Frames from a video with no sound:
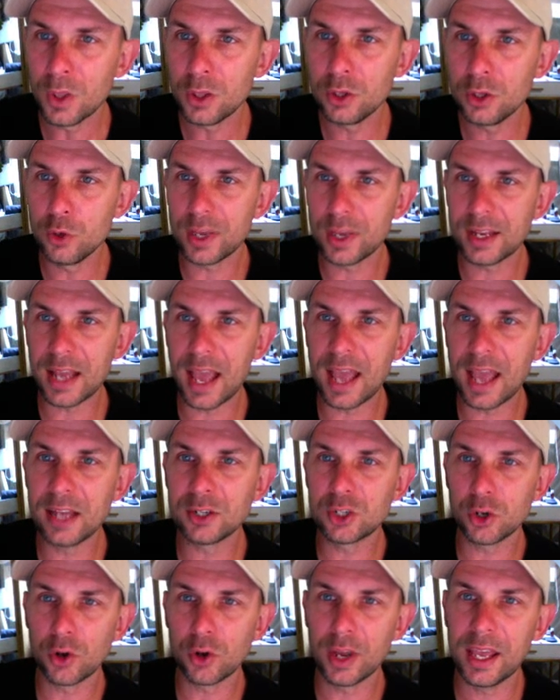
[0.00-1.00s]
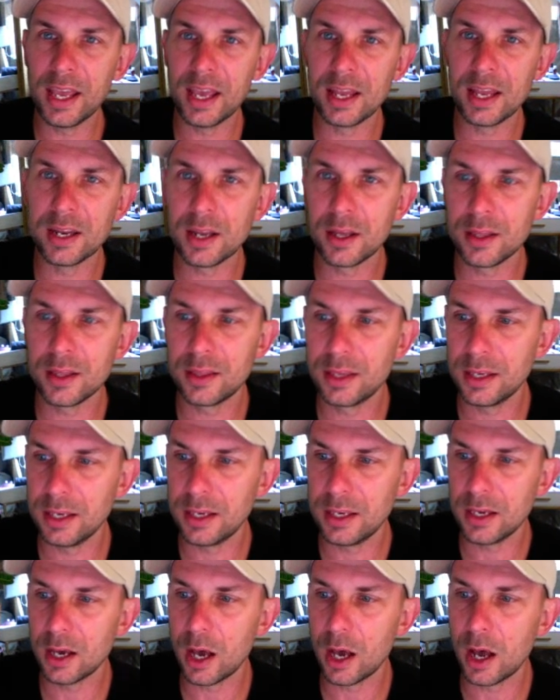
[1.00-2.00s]
you can enter in
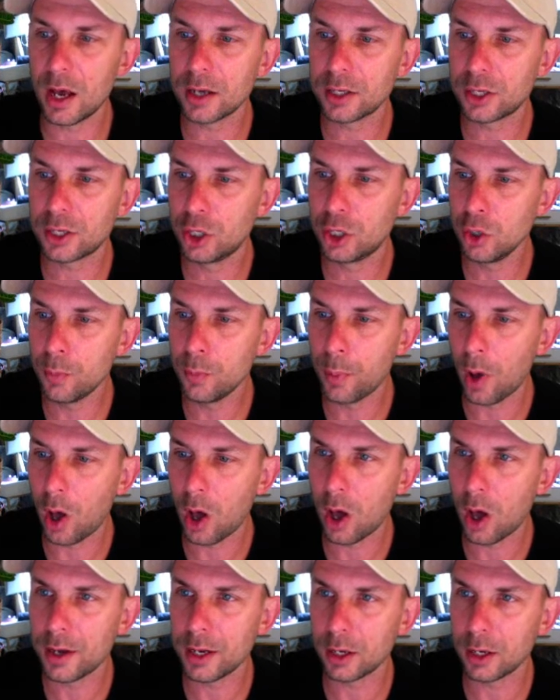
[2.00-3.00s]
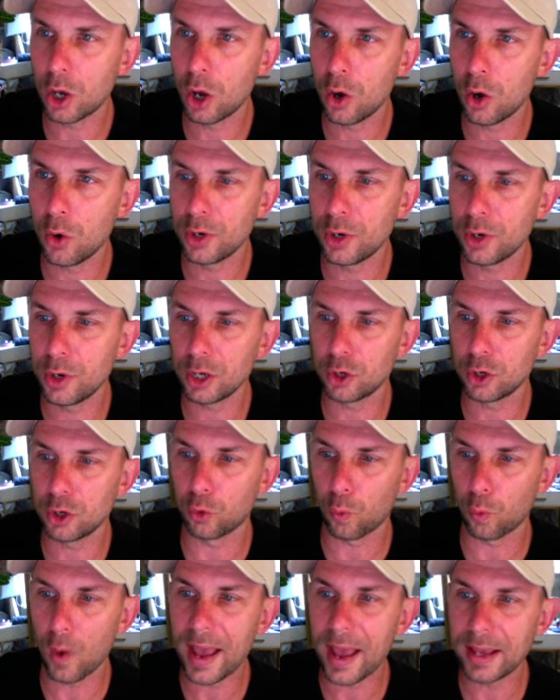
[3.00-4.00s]
the uh, coupon code
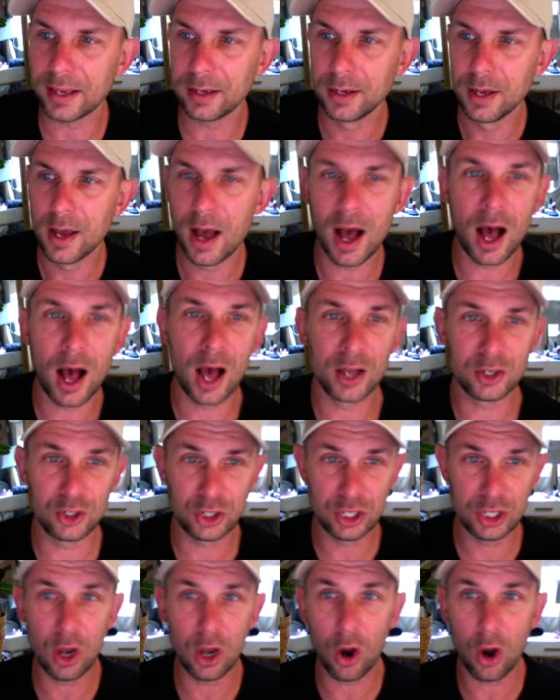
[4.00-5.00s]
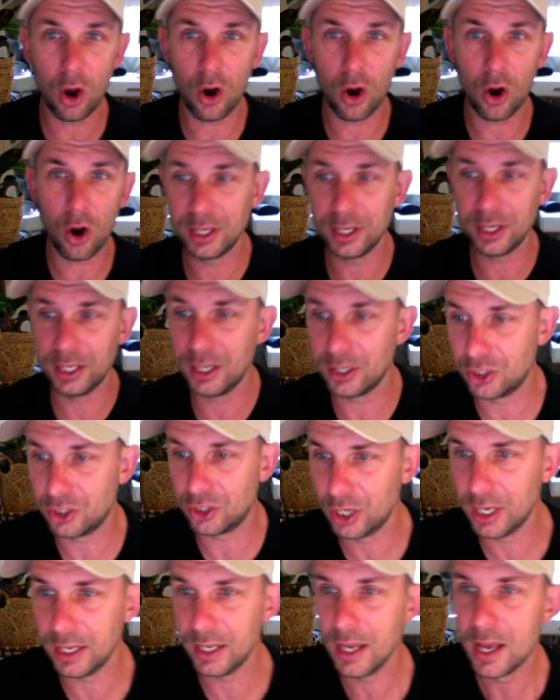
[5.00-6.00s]
GREG,
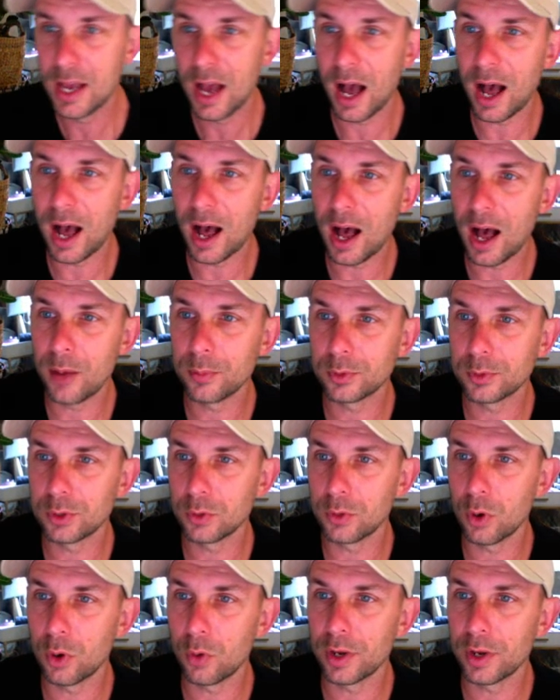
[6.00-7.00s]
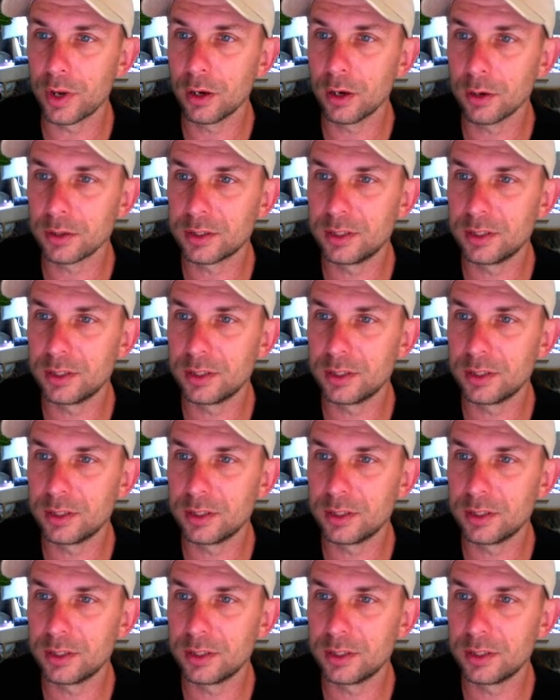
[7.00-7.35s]
G-R-E-G. Uh, um, so go over here,